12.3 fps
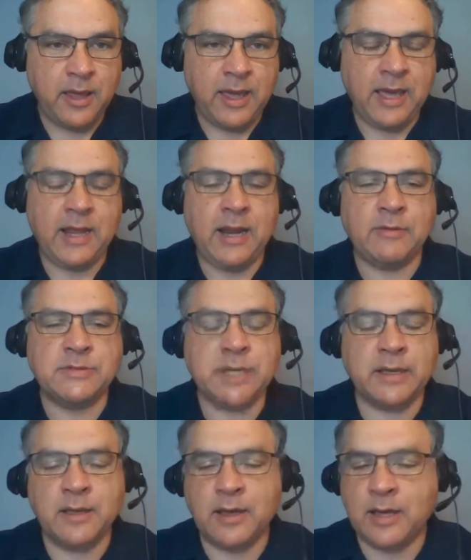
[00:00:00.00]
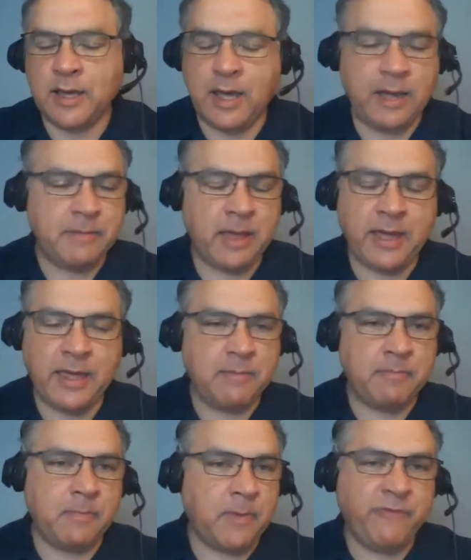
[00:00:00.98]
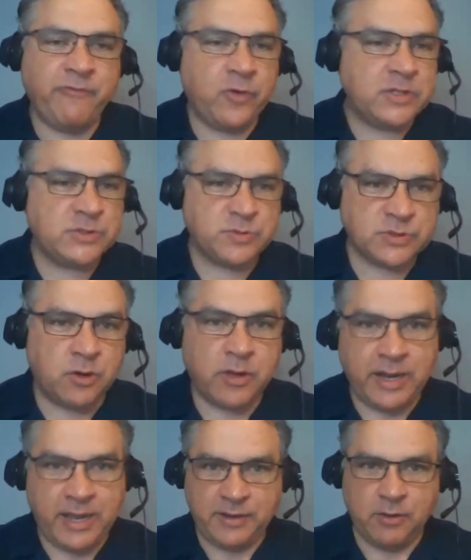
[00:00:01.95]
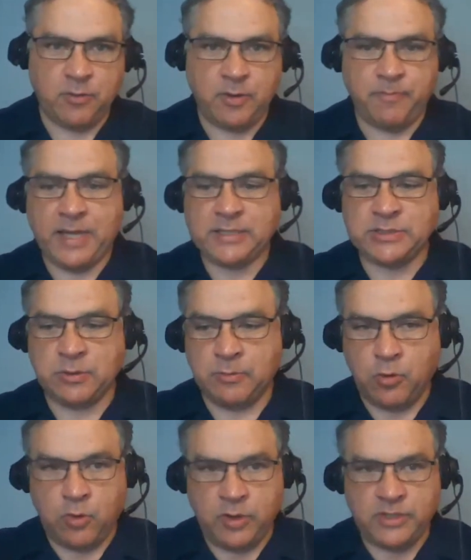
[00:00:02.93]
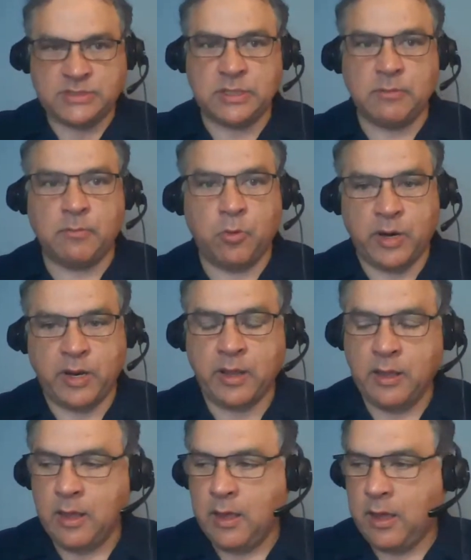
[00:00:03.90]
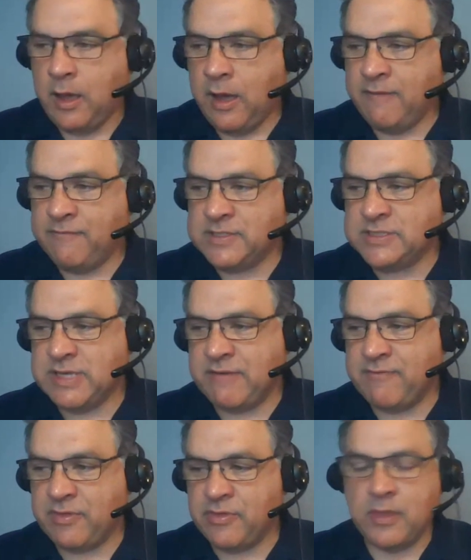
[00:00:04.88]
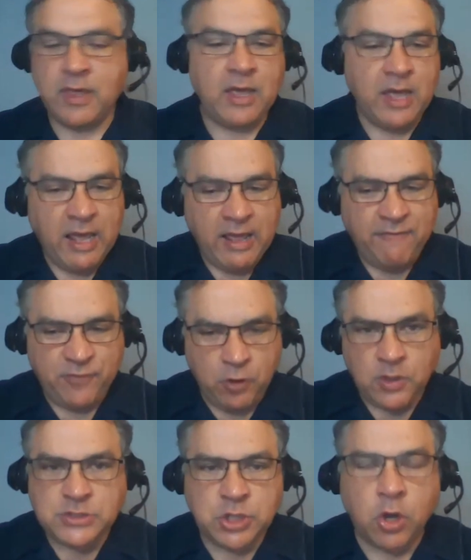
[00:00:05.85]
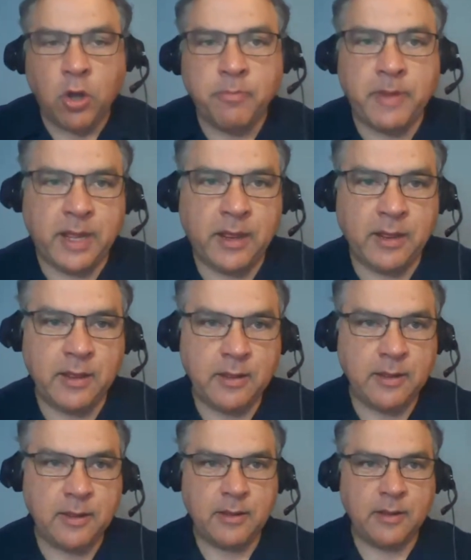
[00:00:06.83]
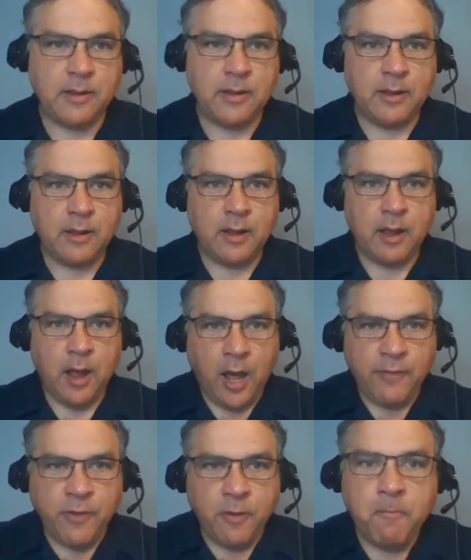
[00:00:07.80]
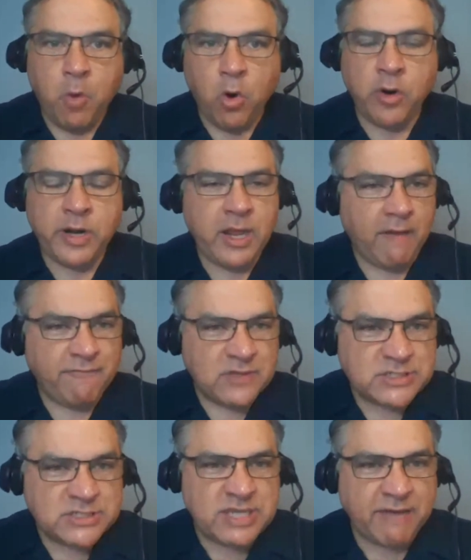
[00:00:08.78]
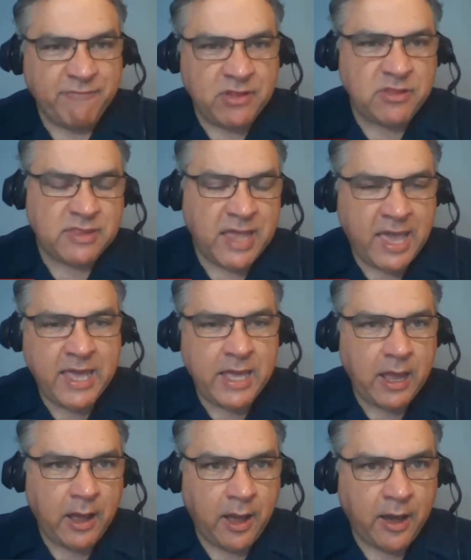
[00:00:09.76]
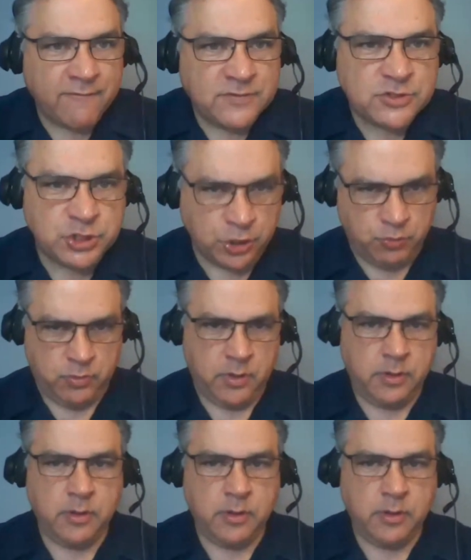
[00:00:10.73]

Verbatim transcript: and I was like, I, I, I my voice was gone. I had to go to bed. So I'm recording this in the morning of the seventh. If you had told me on the morning of the seventh day of June